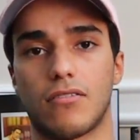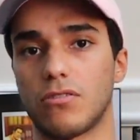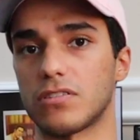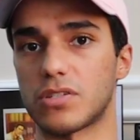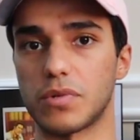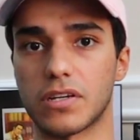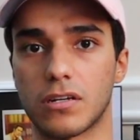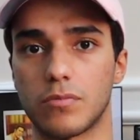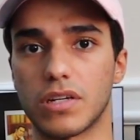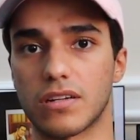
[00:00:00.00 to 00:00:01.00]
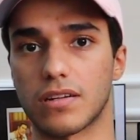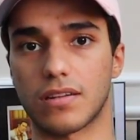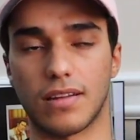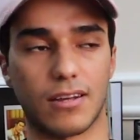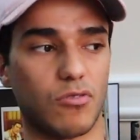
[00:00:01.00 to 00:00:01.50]
only speak Arabic
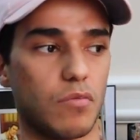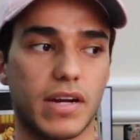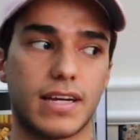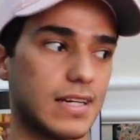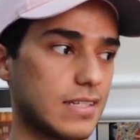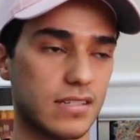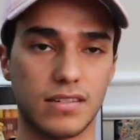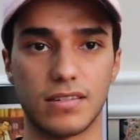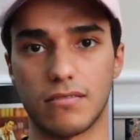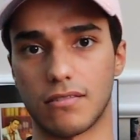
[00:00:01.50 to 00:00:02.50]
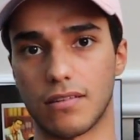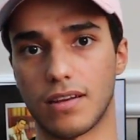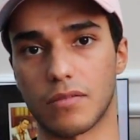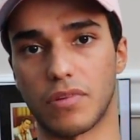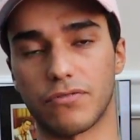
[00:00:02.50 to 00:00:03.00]
like with my cousin or
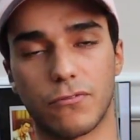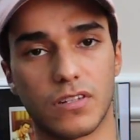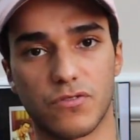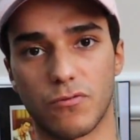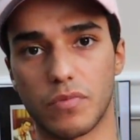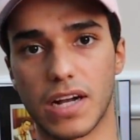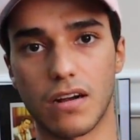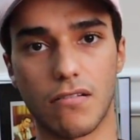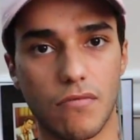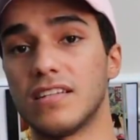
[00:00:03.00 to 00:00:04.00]
like my friends from back home.